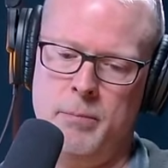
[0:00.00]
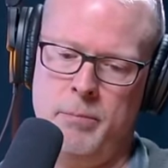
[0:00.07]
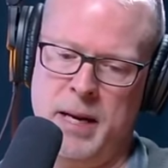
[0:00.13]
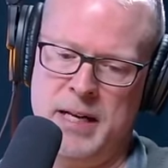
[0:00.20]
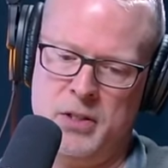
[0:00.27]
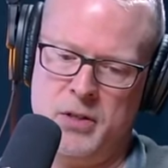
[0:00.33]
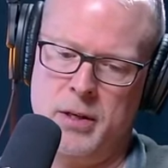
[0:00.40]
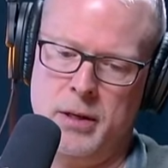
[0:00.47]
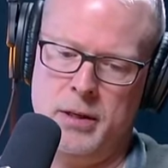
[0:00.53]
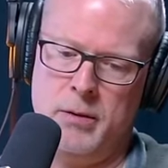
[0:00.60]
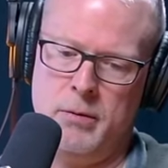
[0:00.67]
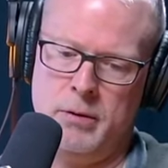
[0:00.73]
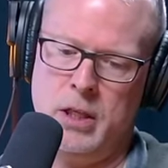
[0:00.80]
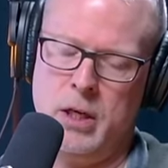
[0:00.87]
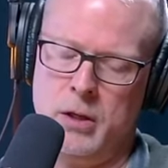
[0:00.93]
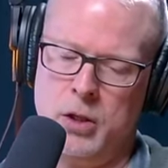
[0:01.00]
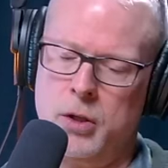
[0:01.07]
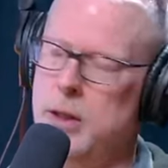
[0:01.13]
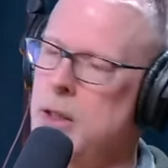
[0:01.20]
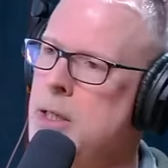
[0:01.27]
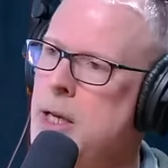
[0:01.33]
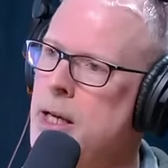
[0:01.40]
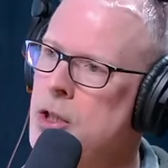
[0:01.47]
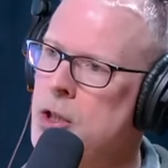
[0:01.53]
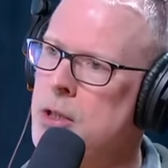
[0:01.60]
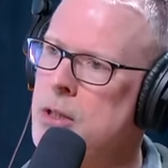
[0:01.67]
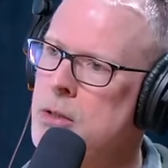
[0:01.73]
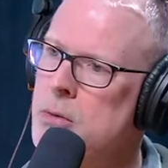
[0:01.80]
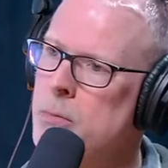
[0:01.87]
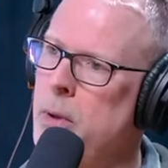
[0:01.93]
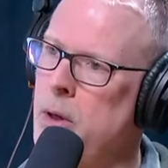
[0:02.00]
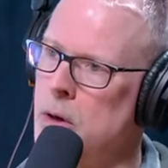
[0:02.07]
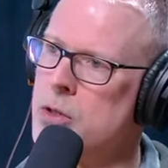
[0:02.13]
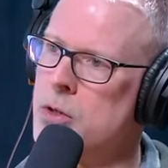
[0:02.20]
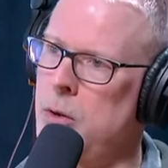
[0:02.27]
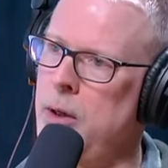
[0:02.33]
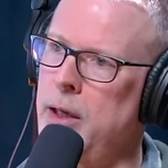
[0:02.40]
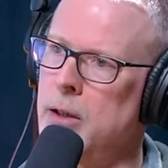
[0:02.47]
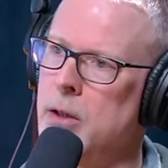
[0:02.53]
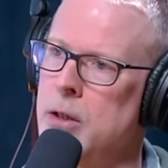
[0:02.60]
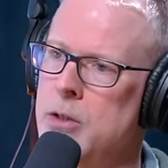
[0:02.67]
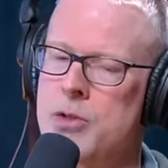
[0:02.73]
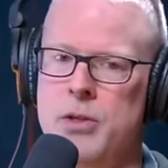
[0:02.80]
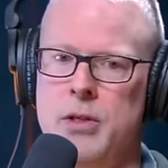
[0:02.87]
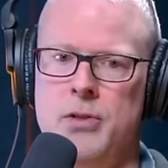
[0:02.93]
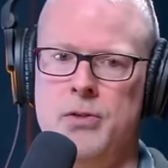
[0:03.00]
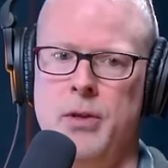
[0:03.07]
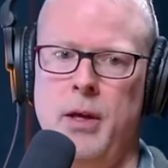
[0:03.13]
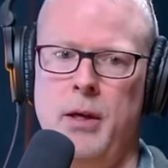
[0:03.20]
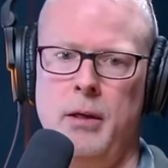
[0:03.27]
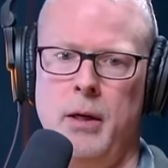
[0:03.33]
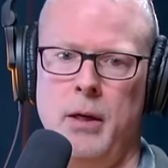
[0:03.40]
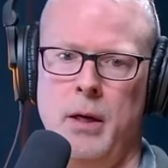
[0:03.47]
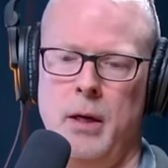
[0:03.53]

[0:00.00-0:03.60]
based on, good intentions, but also ignorance, is that